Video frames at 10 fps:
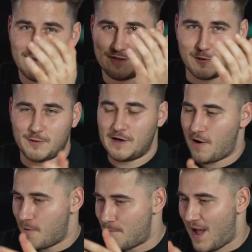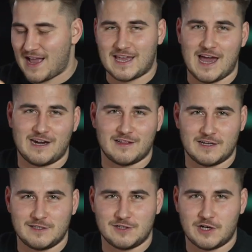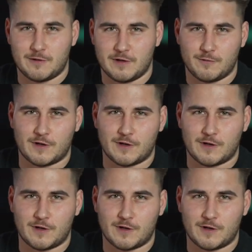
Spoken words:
So we are back at it, ladies and gentlemen.